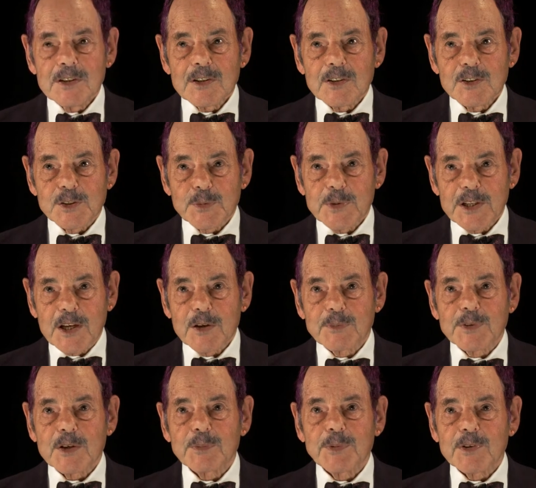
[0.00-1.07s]
because we
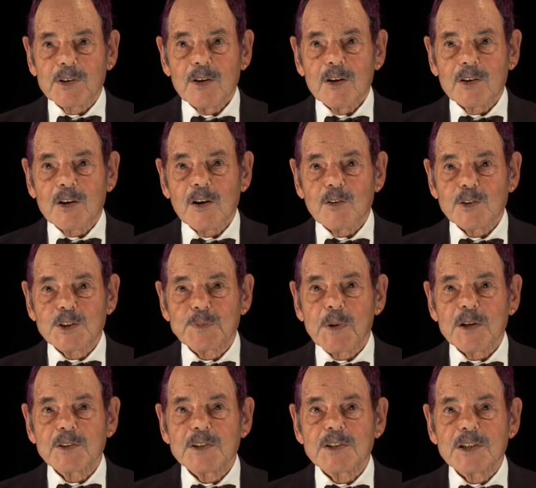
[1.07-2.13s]
kept up a, a,
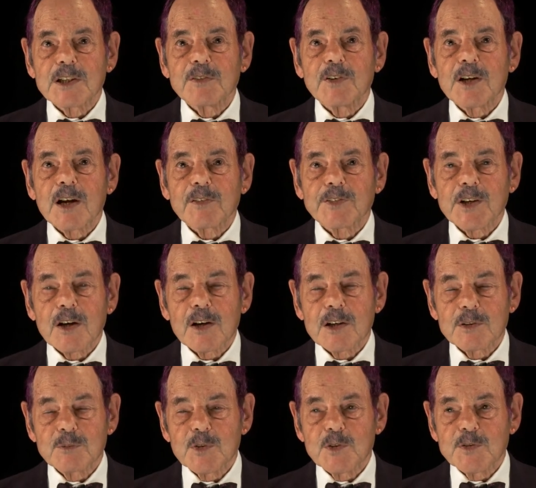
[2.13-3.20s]
correspondence even after I
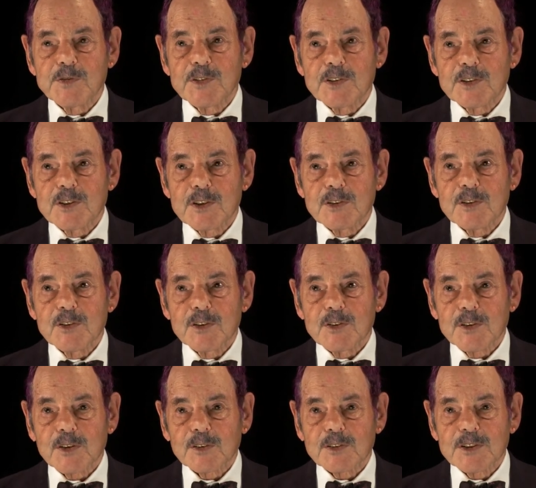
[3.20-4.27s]
had moved to New
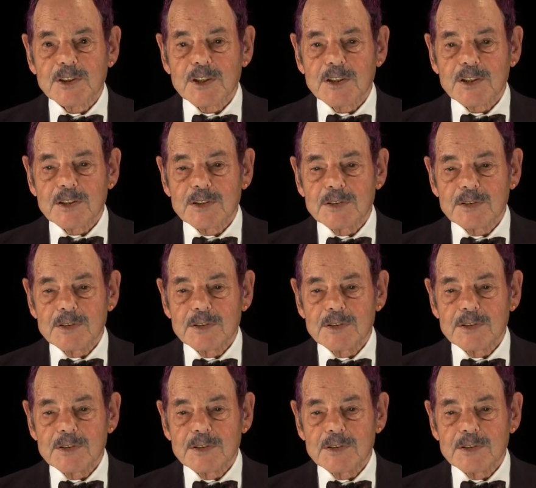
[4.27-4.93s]
York City.